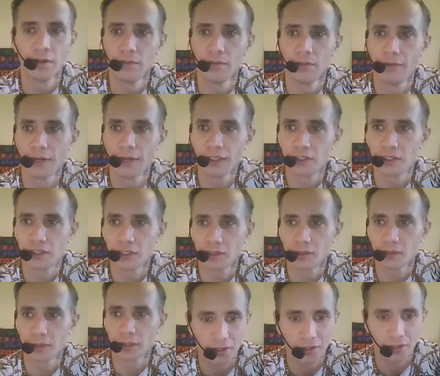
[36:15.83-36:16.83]
Thing
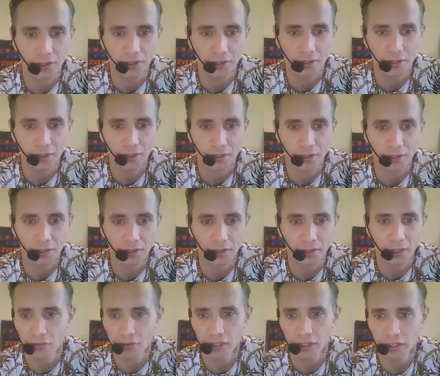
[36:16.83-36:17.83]

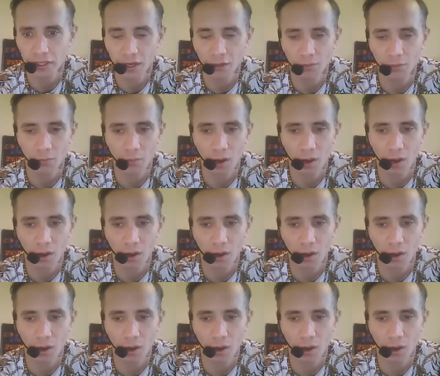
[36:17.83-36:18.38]
freezing cold.